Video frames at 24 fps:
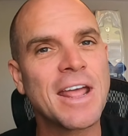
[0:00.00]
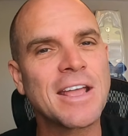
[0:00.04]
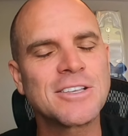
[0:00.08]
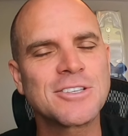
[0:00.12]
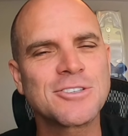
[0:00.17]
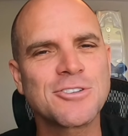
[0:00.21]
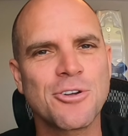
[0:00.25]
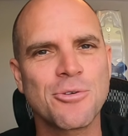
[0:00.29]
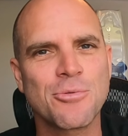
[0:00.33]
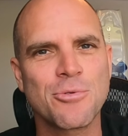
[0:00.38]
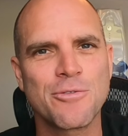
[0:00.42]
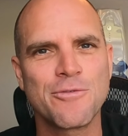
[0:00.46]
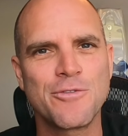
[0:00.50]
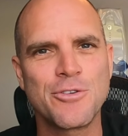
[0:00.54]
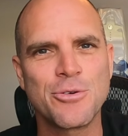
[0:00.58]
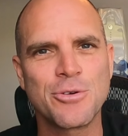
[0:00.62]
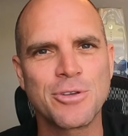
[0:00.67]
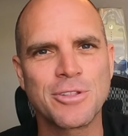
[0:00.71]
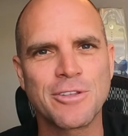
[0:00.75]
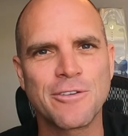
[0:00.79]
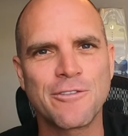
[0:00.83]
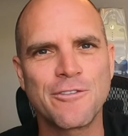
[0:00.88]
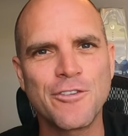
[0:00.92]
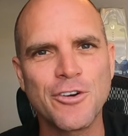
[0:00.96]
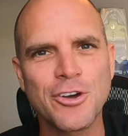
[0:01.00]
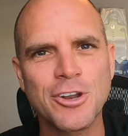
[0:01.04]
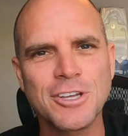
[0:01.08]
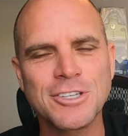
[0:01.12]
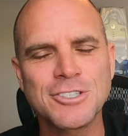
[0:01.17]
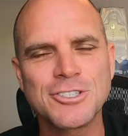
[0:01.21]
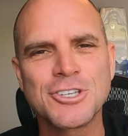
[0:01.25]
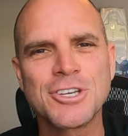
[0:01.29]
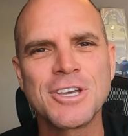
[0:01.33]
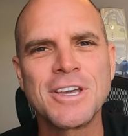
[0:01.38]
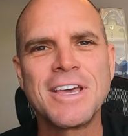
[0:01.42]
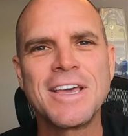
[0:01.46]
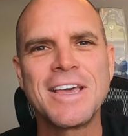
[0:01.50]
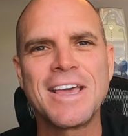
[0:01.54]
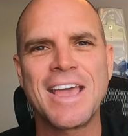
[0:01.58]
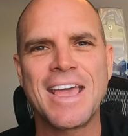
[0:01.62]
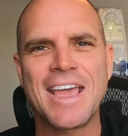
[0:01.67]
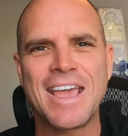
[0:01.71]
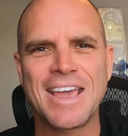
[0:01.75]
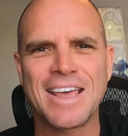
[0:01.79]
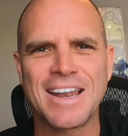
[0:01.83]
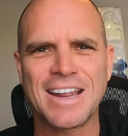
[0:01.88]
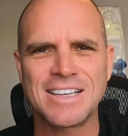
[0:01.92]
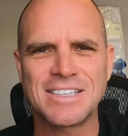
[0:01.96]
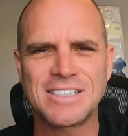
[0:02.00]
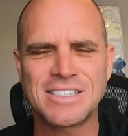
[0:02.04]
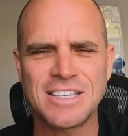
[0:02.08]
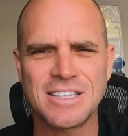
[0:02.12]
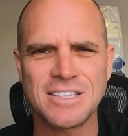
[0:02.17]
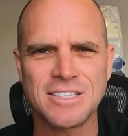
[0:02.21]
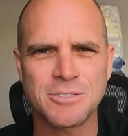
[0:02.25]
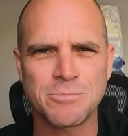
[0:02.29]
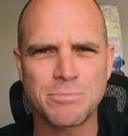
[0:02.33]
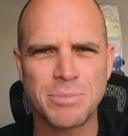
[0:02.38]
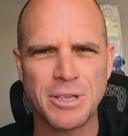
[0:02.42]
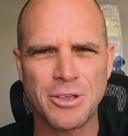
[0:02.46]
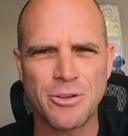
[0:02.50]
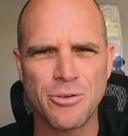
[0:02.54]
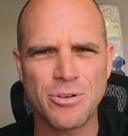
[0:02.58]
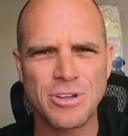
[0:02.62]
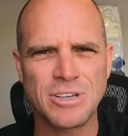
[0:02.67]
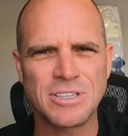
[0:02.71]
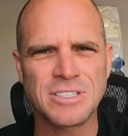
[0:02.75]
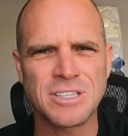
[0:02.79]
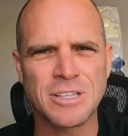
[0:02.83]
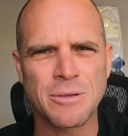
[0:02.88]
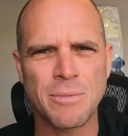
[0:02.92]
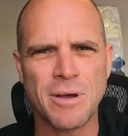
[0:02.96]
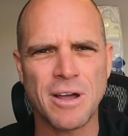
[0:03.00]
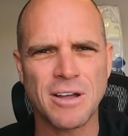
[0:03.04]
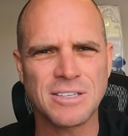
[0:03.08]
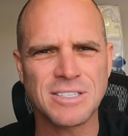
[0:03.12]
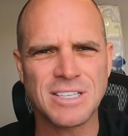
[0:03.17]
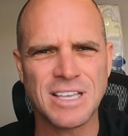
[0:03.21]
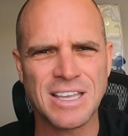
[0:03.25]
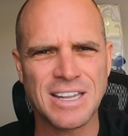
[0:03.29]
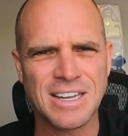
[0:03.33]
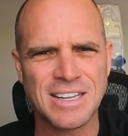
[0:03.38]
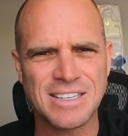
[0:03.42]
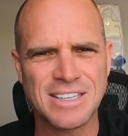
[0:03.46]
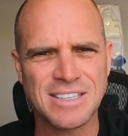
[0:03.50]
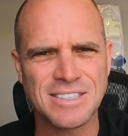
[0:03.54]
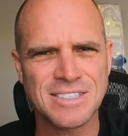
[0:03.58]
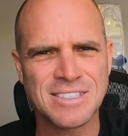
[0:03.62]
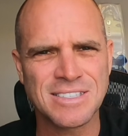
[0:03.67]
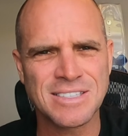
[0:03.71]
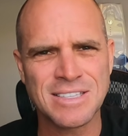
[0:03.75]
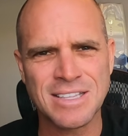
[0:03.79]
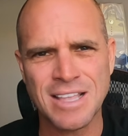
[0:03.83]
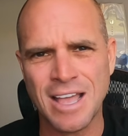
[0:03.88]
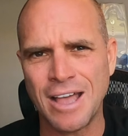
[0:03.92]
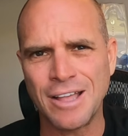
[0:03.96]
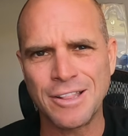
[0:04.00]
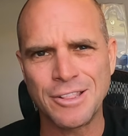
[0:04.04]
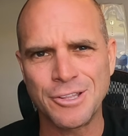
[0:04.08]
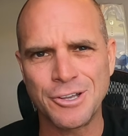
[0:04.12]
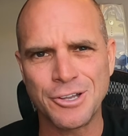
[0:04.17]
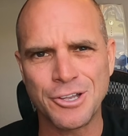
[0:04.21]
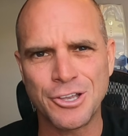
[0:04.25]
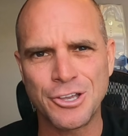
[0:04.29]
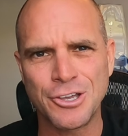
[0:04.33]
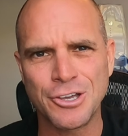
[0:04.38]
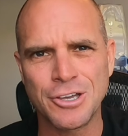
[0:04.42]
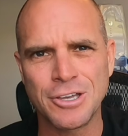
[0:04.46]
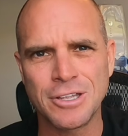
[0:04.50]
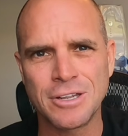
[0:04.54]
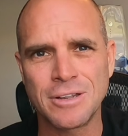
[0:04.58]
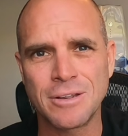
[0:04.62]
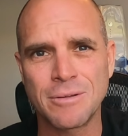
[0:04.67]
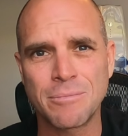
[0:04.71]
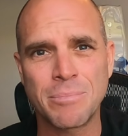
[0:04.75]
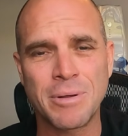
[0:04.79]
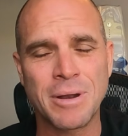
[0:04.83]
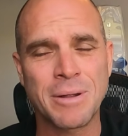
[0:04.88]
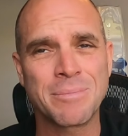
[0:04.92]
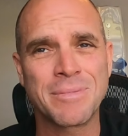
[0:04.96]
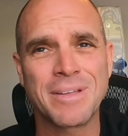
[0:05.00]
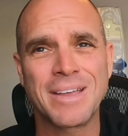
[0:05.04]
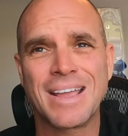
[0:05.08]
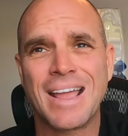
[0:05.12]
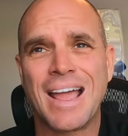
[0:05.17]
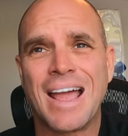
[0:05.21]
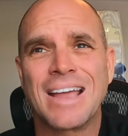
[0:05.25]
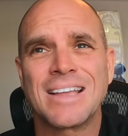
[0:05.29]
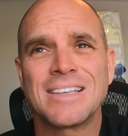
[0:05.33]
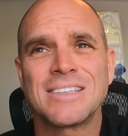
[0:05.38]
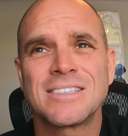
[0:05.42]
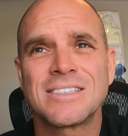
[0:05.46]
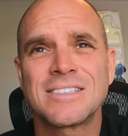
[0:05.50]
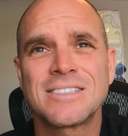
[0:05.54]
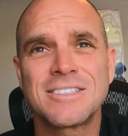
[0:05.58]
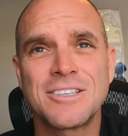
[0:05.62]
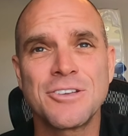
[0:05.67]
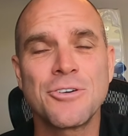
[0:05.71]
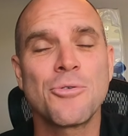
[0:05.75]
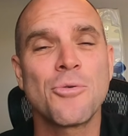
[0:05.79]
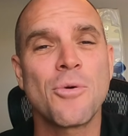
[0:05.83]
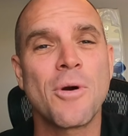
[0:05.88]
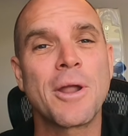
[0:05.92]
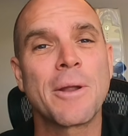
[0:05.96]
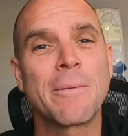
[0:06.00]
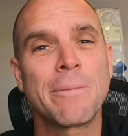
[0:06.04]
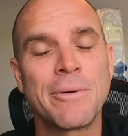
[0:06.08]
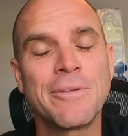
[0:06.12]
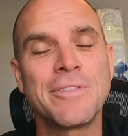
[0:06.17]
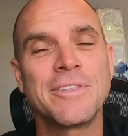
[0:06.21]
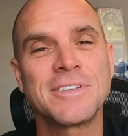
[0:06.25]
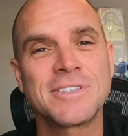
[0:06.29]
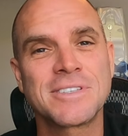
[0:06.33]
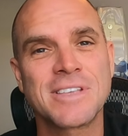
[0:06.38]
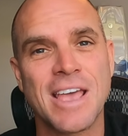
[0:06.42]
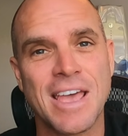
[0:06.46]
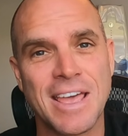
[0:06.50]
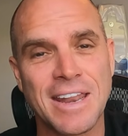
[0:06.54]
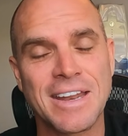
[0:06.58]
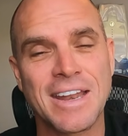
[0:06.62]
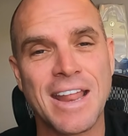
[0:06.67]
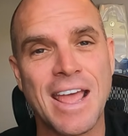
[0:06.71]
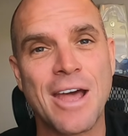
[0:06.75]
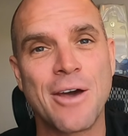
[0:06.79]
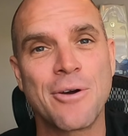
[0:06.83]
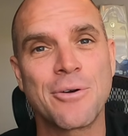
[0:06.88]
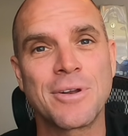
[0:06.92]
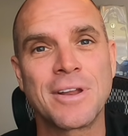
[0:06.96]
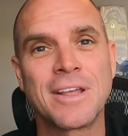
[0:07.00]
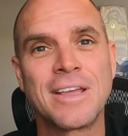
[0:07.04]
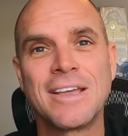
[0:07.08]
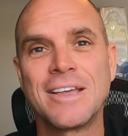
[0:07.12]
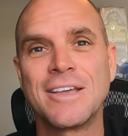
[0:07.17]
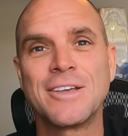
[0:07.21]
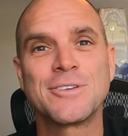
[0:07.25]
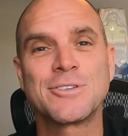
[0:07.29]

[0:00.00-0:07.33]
I start reviewing the footage and I see this big crease in the box and it does not look good. But I'm like, I still wanna put this edit out.